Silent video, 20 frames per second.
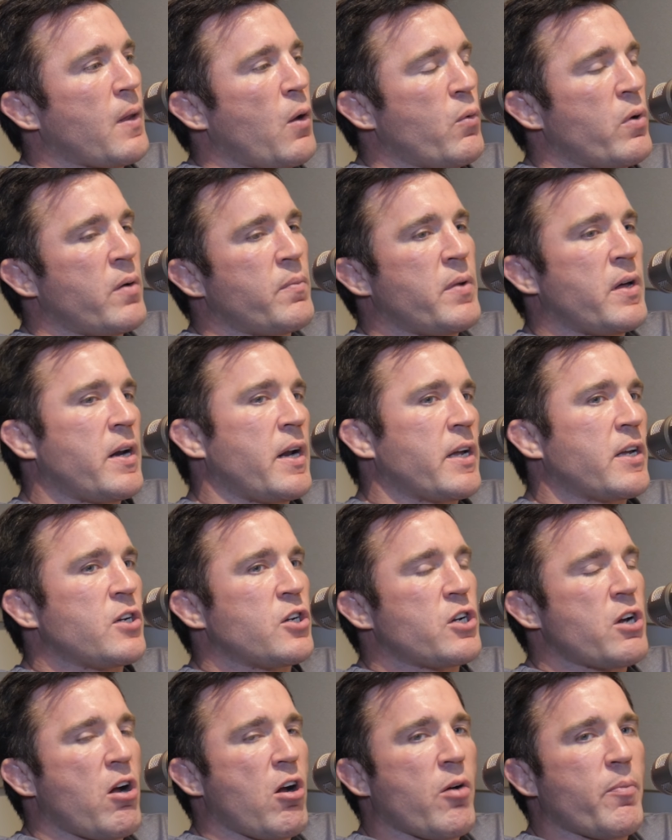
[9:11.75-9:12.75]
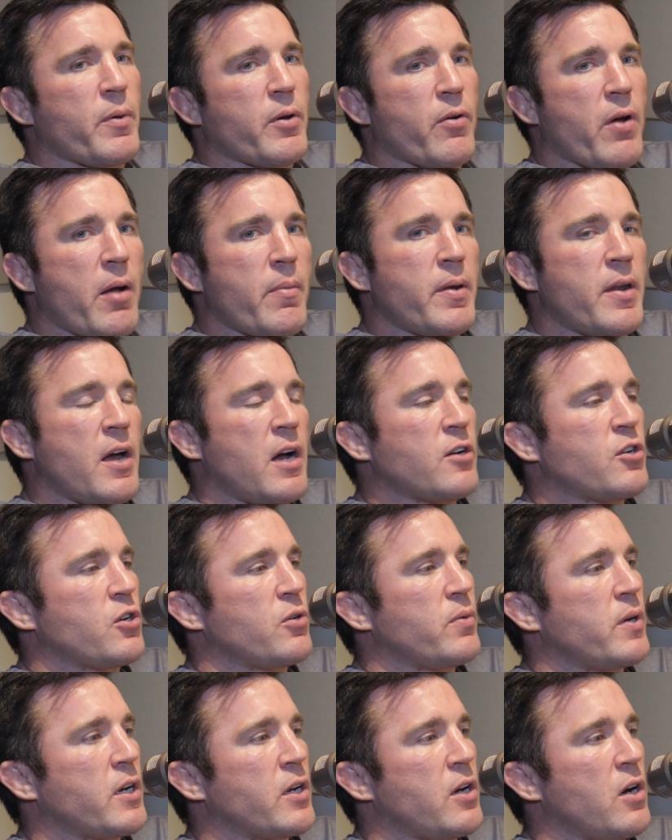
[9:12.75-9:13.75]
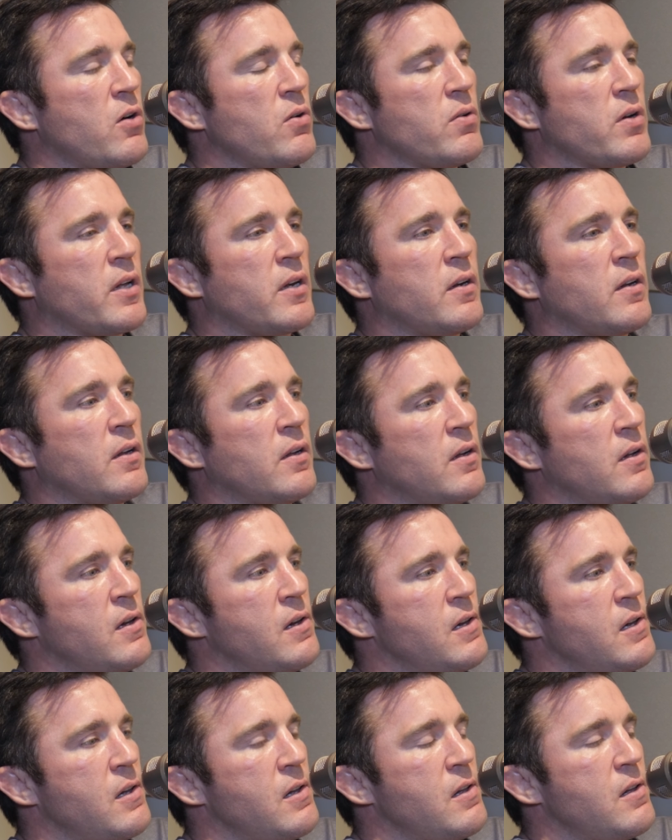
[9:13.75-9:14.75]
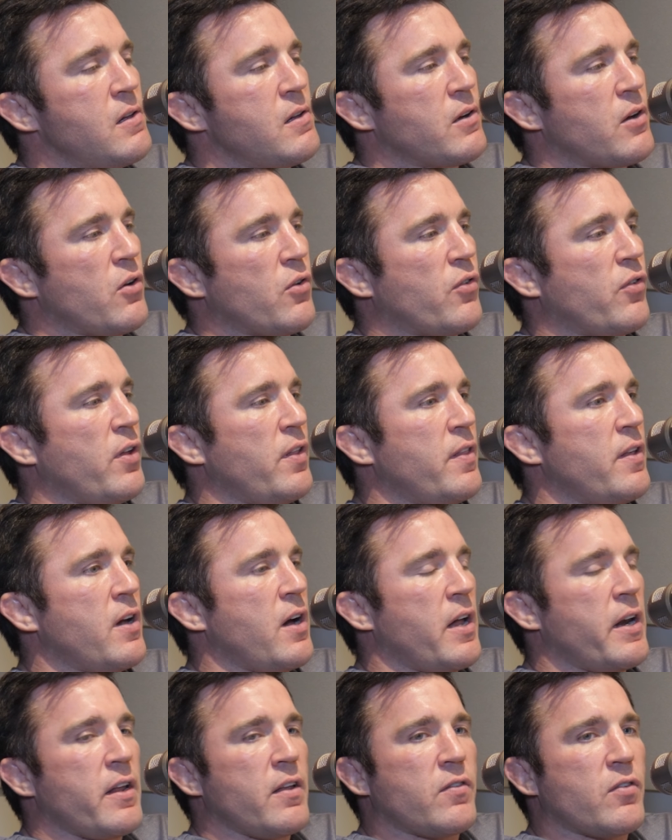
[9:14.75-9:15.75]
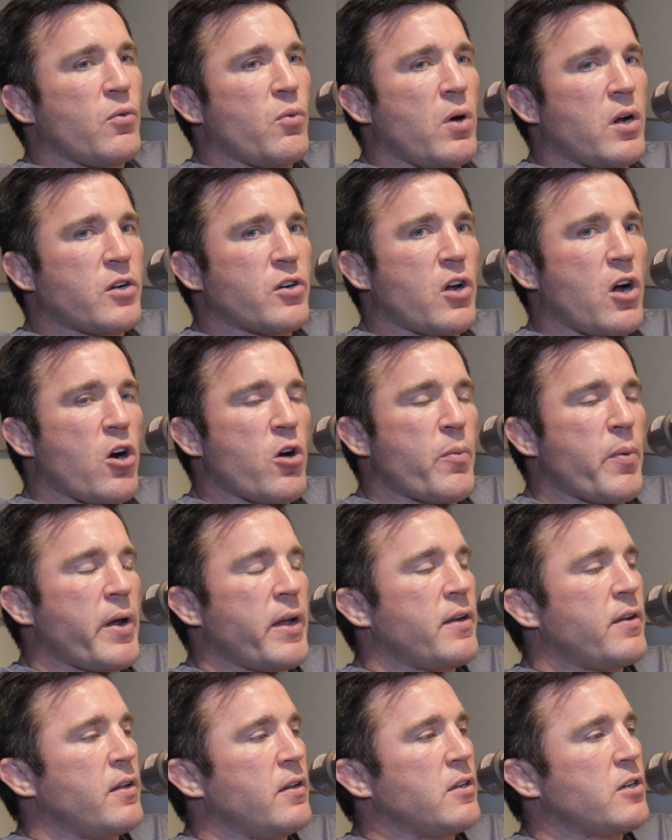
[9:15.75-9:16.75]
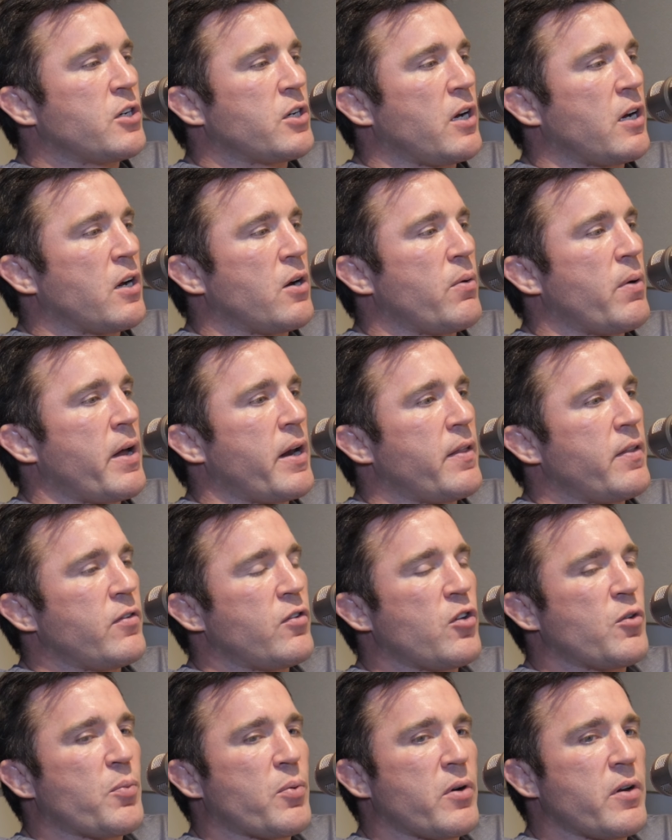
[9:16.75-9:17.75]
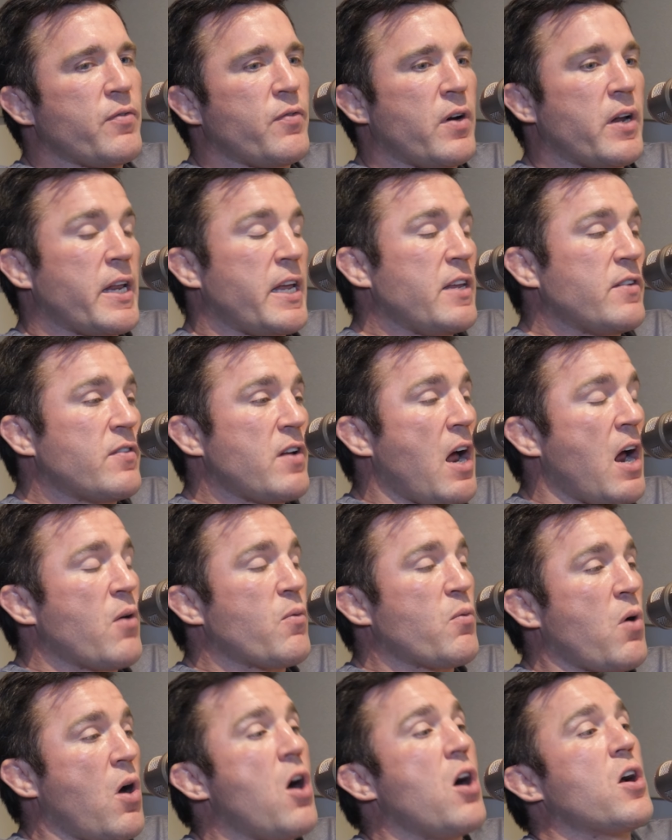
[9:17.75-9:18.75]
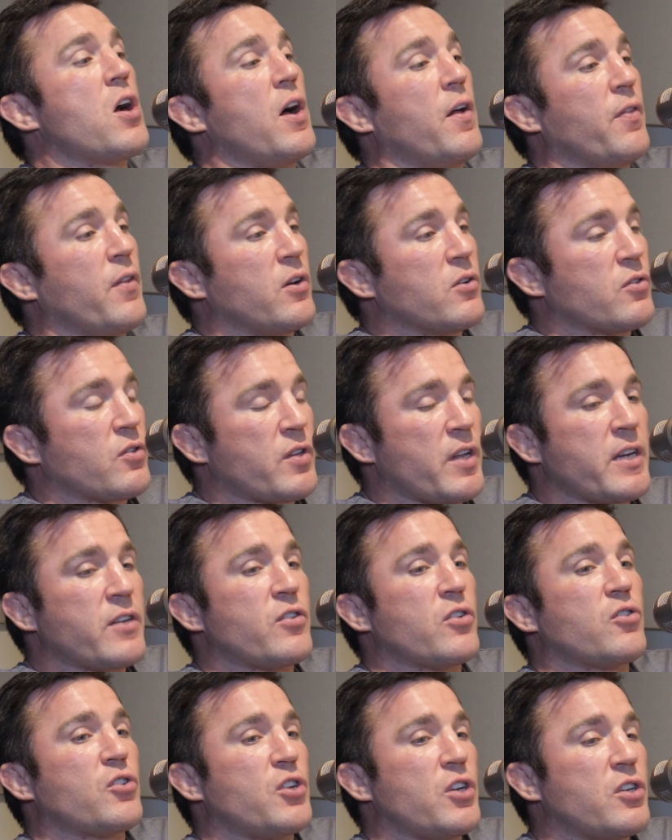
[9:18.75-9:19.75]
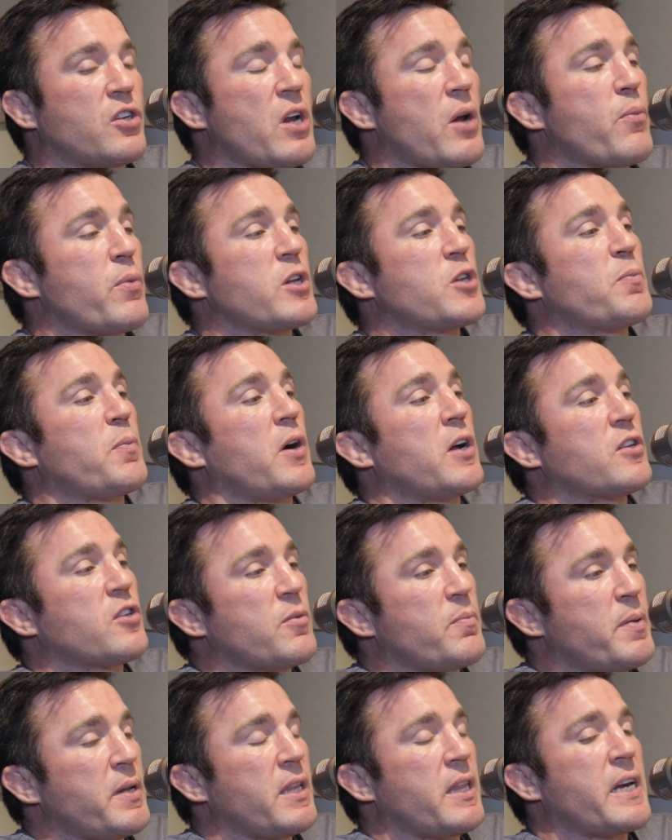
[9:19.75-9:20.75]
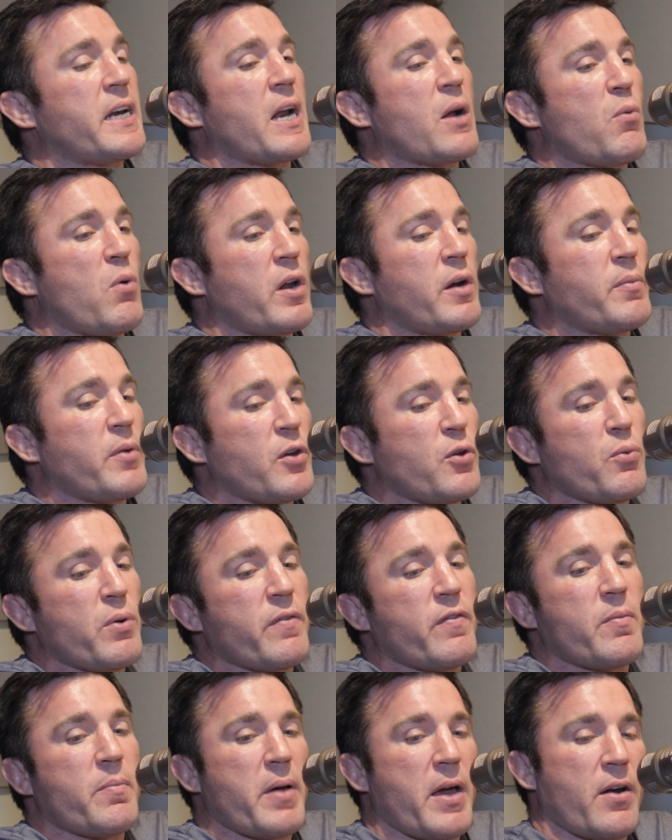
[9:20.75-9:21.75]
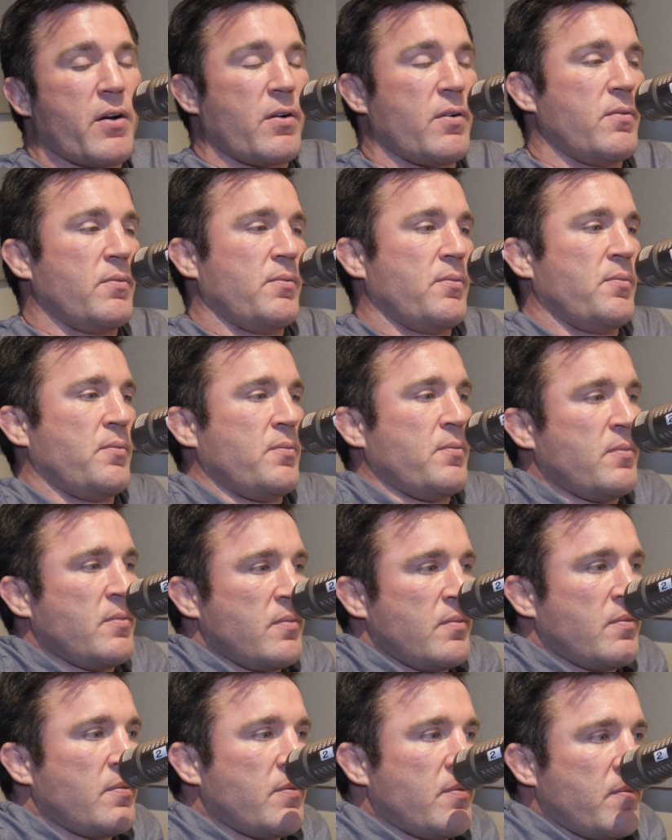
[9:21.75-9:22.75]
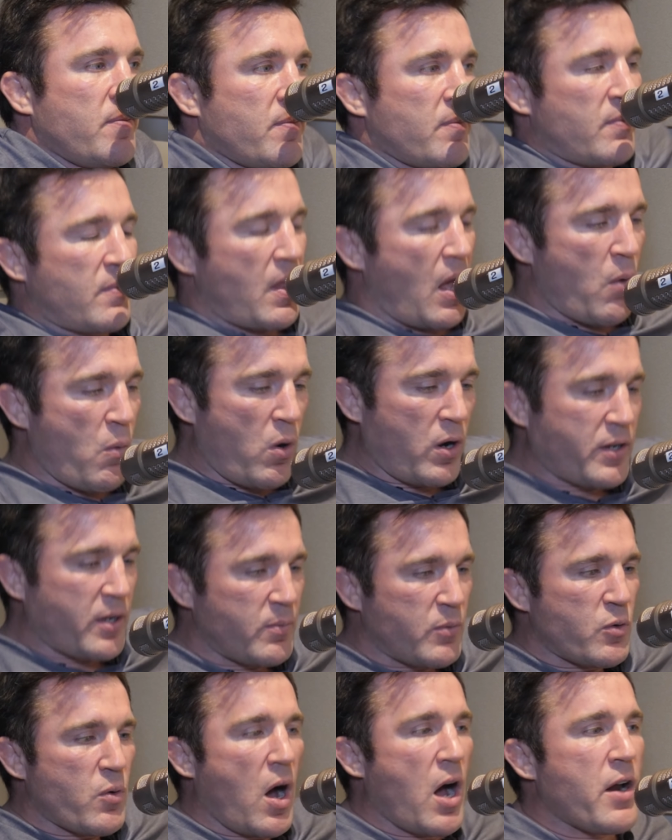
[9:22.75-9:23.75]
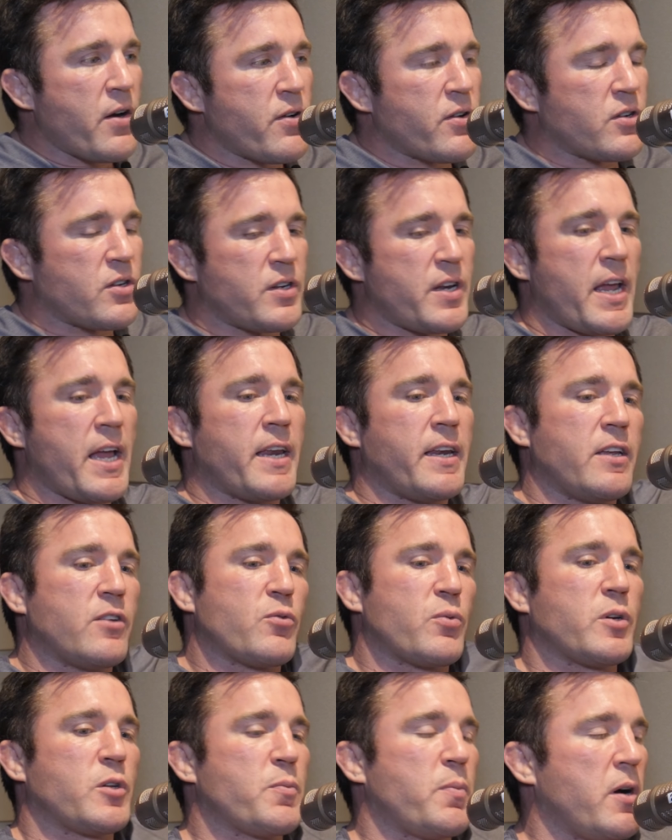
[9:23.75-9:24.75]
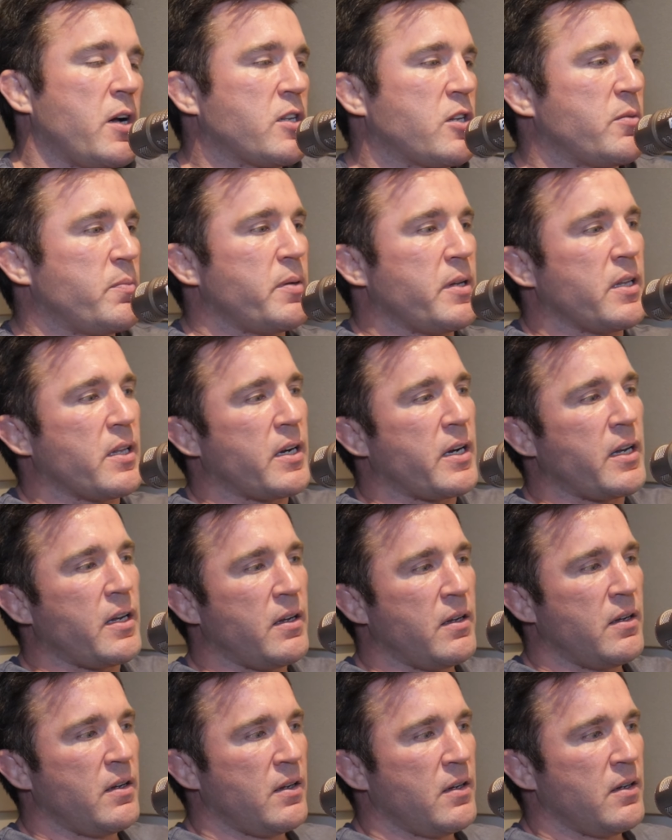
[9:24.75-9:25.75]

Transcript: When I'm done, I can shower up and grab a nacho and a Coke and go sit in the audience and watch Garbrandt and Dillashaw go at it. This is pretty fun. He's not wrong on those things. There's just a responsibility, and I want him to do even better. I want him to understand his responsibility.